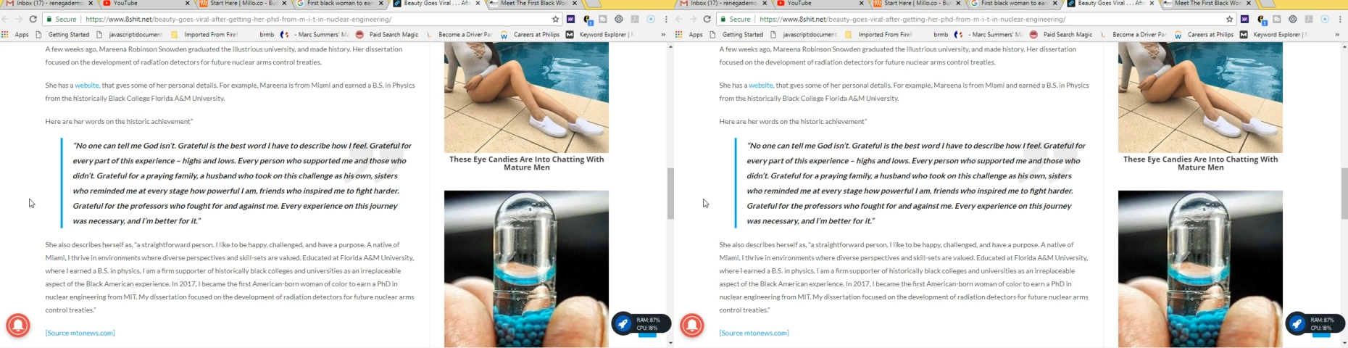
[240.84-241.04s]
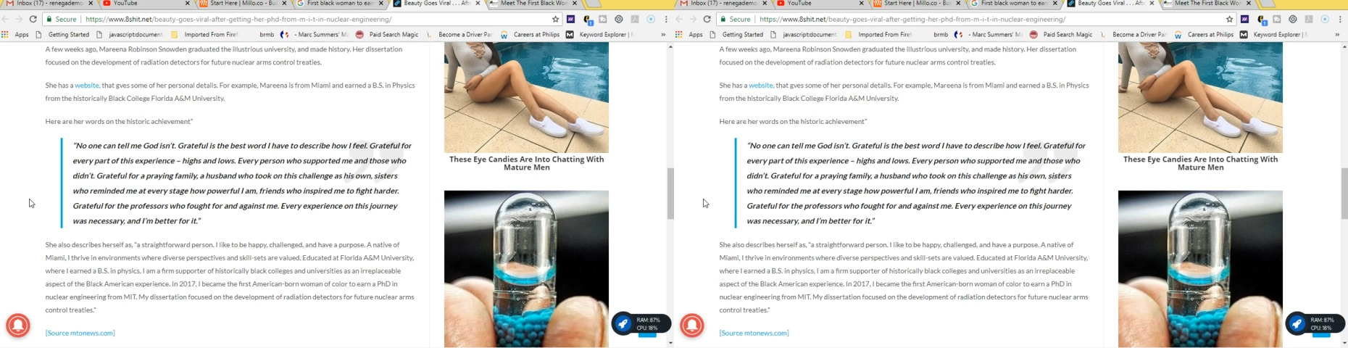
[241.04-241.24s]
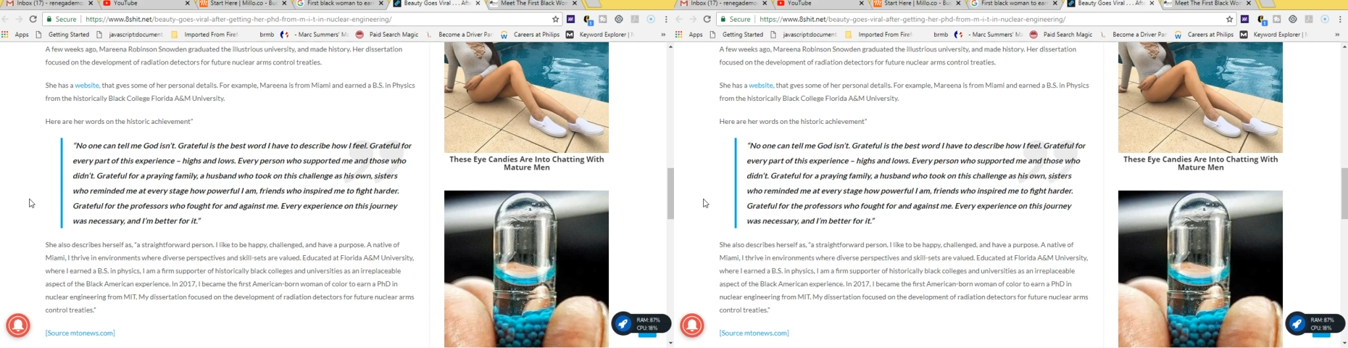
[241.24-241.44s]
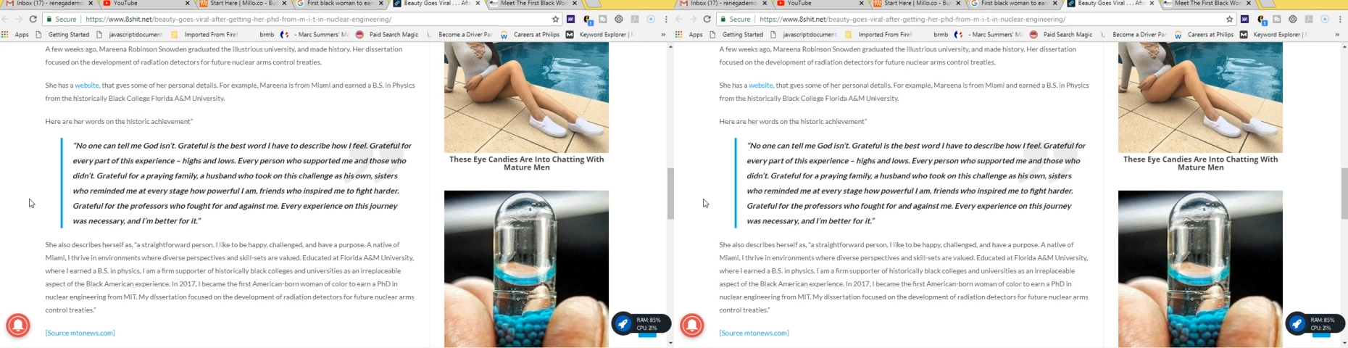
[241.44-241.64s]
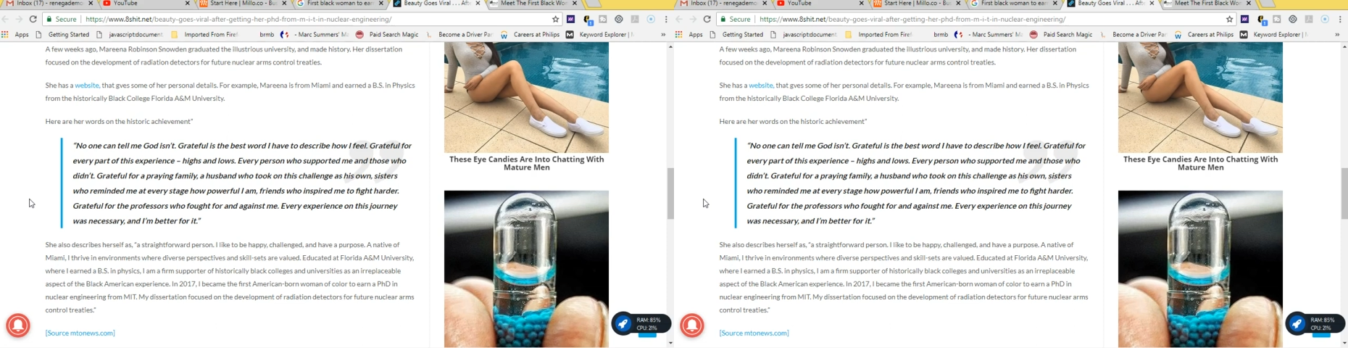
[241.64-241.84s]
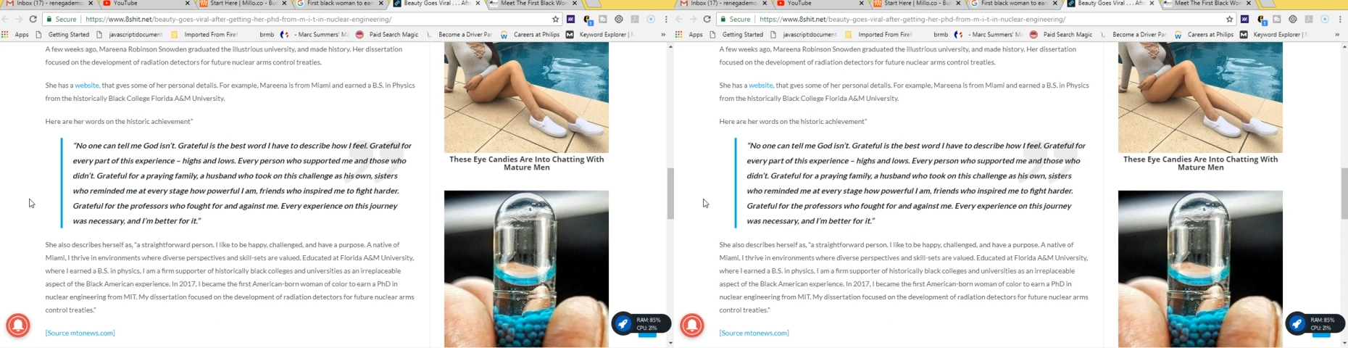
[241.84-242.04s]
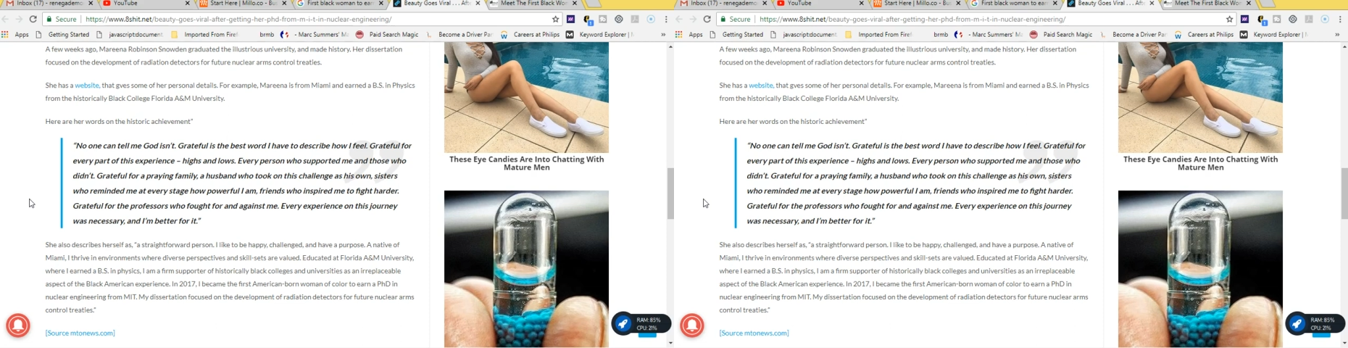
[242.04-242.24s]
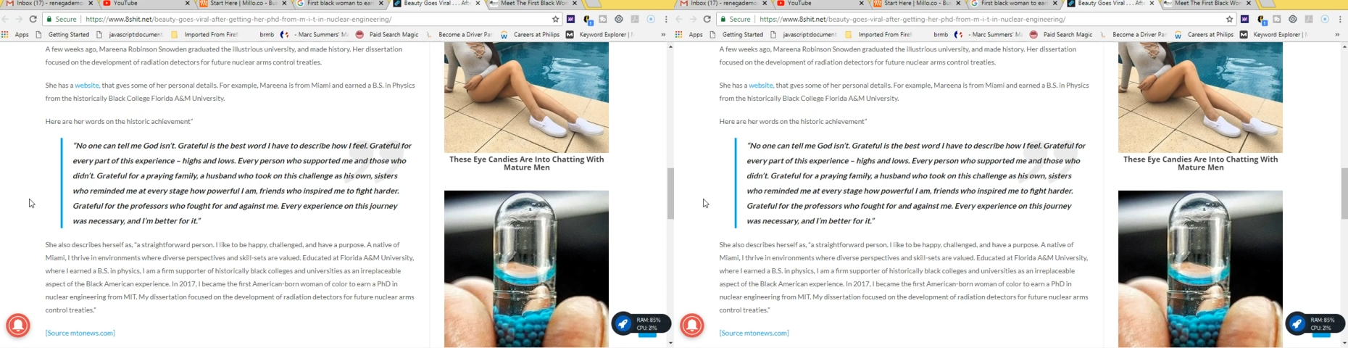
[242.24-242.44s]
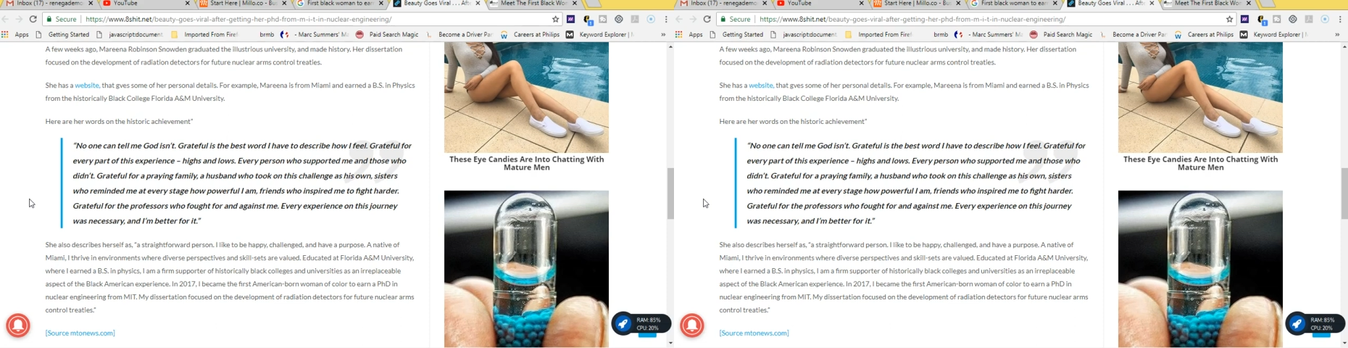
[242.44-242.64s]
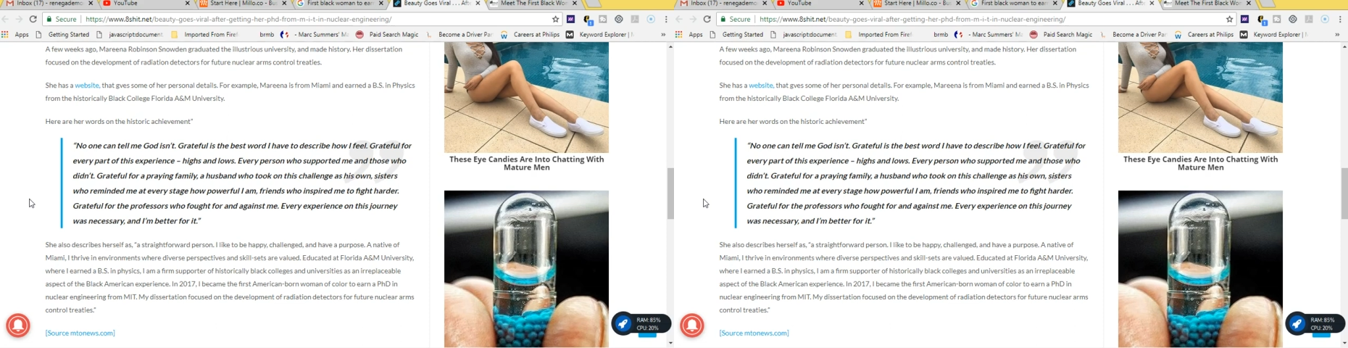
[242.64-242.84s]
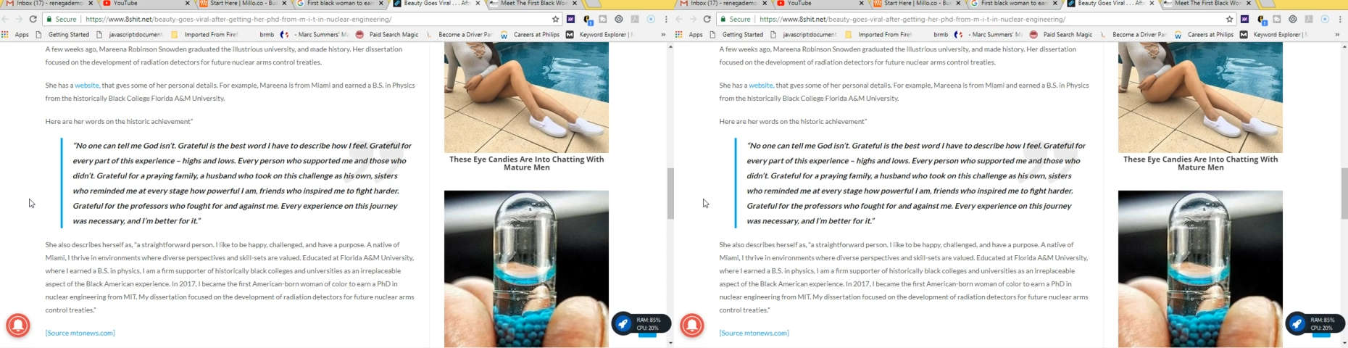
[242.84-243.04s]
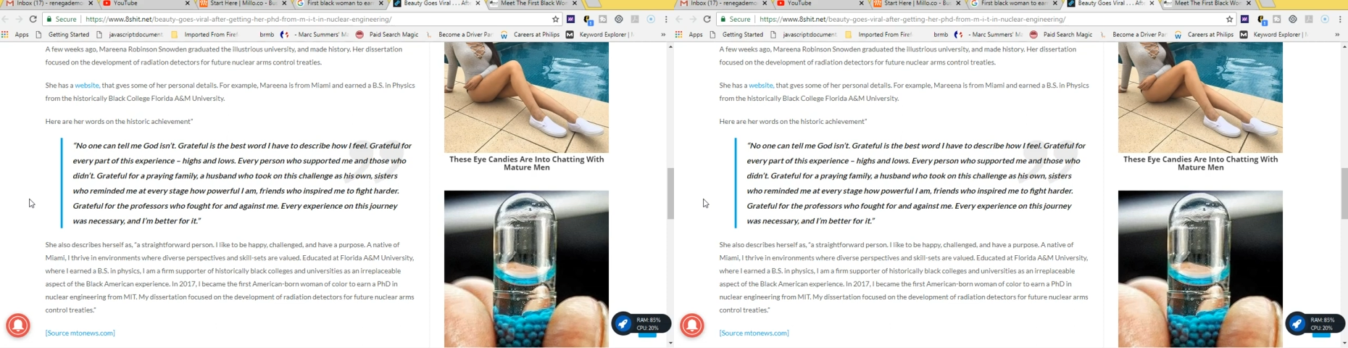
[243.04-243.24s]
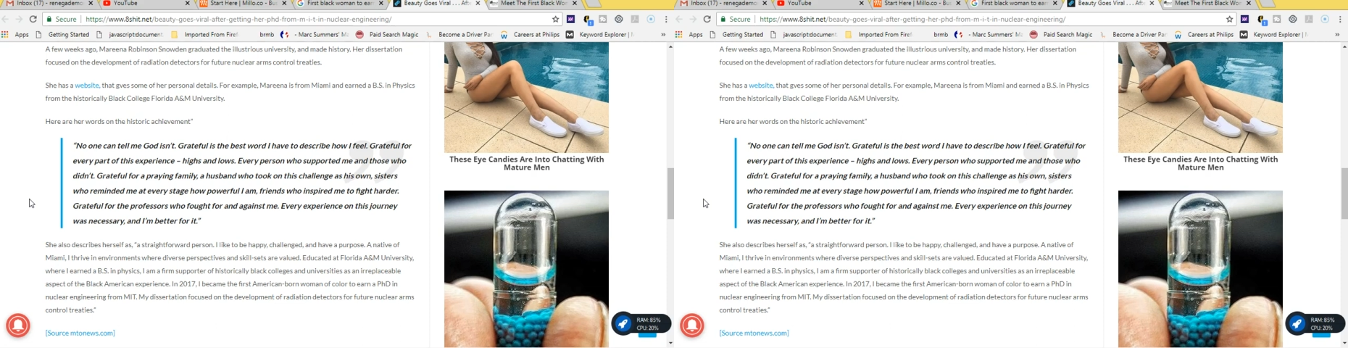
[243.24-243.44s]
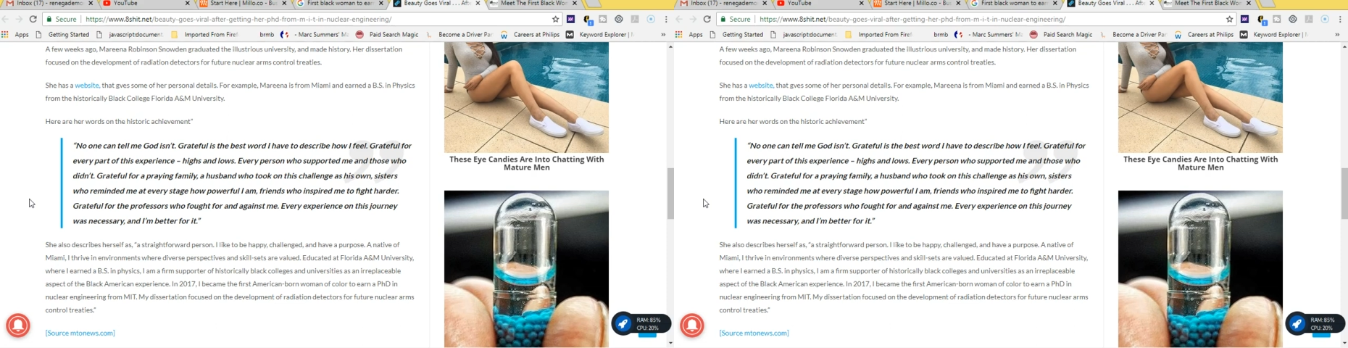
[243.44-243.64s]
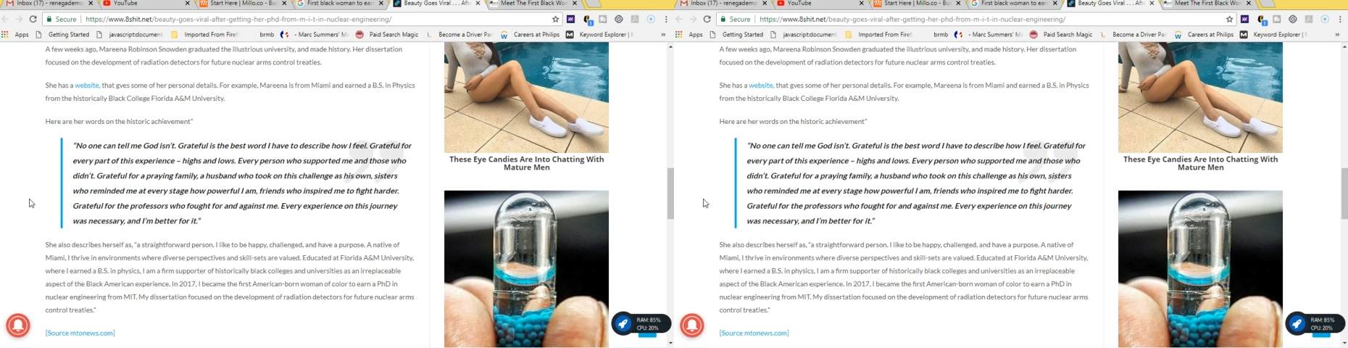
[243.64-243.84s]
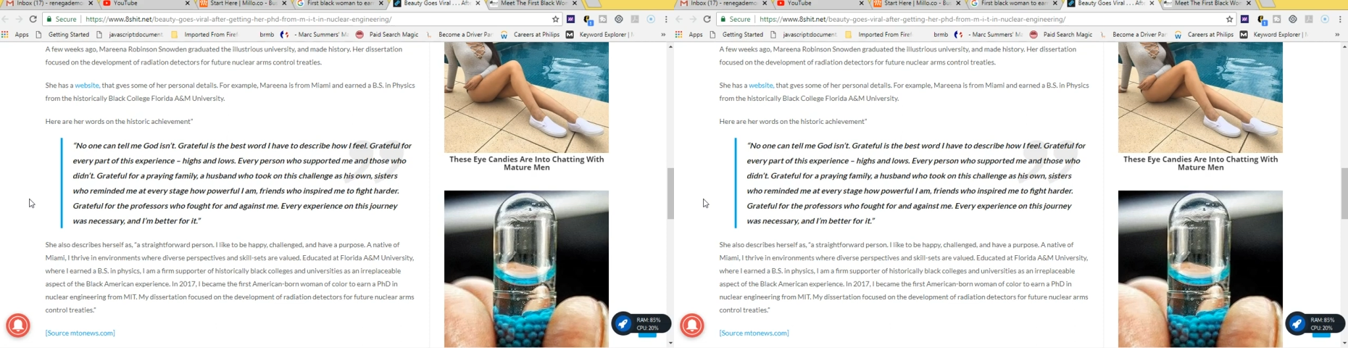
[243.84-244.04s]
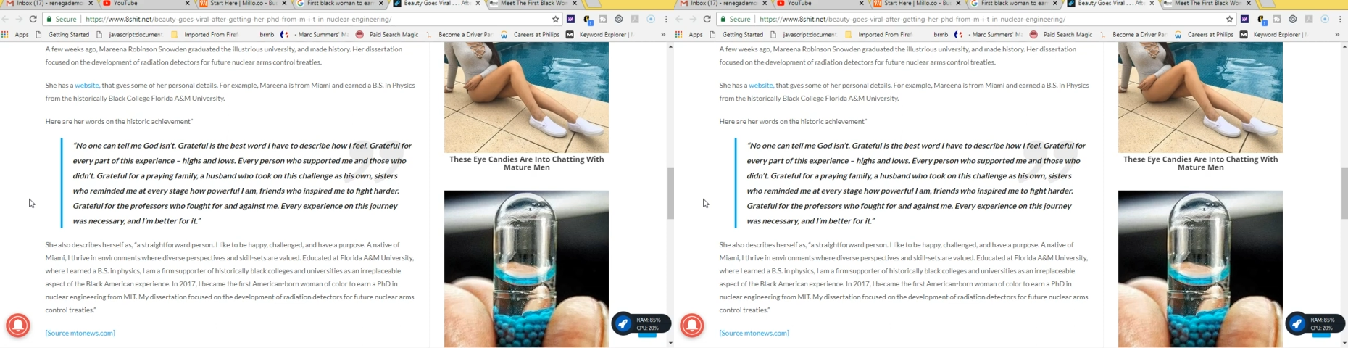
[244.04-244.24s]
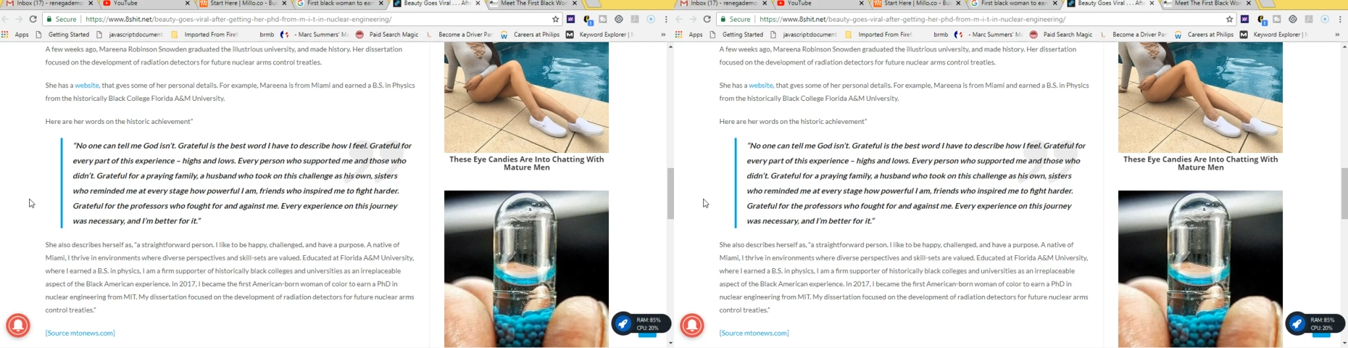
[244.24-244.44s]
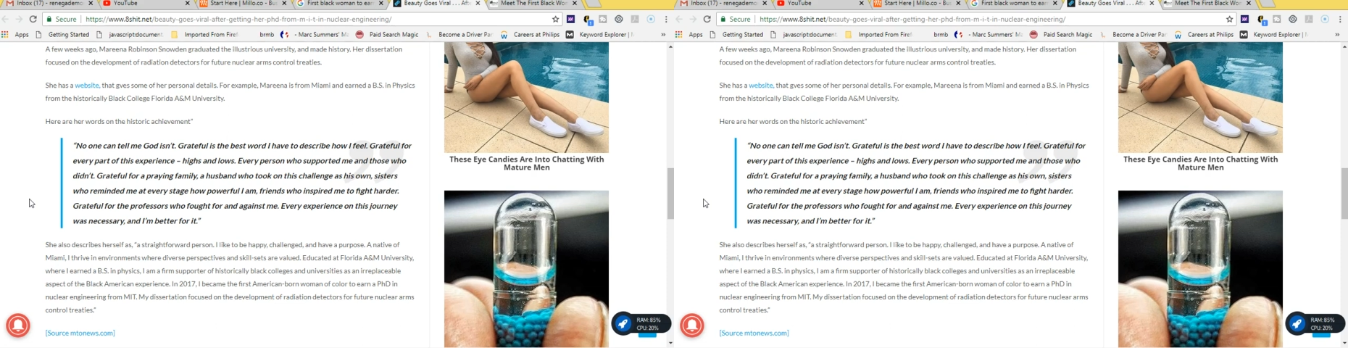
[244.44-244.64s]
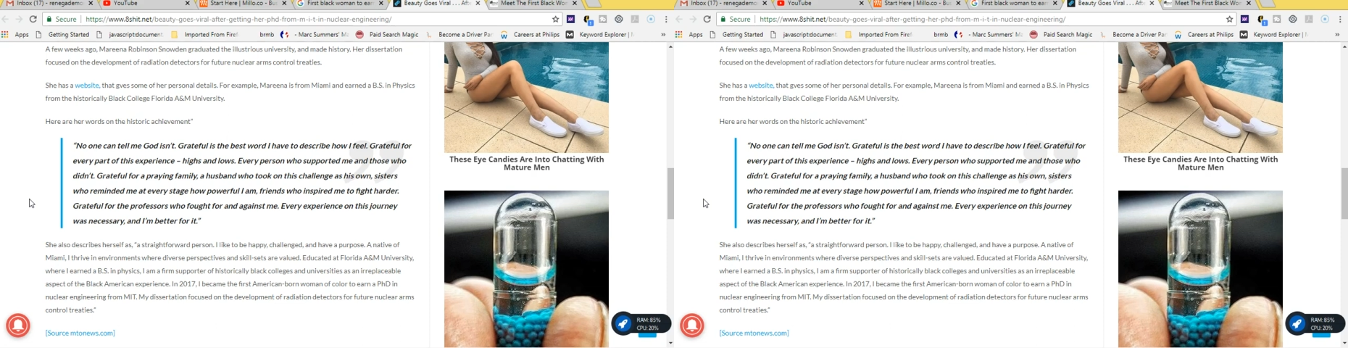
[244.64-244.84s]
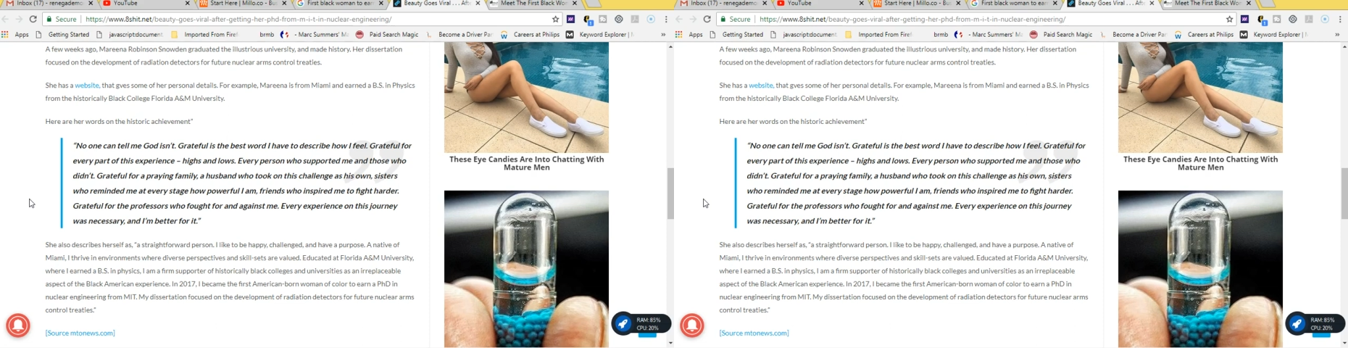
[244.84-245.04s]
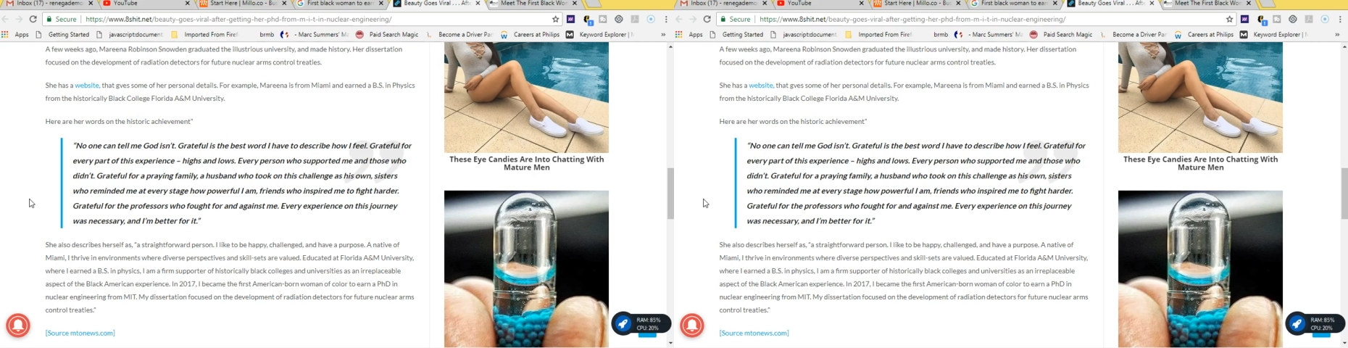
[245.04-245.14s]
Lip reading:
Nobody's mouth can be seen.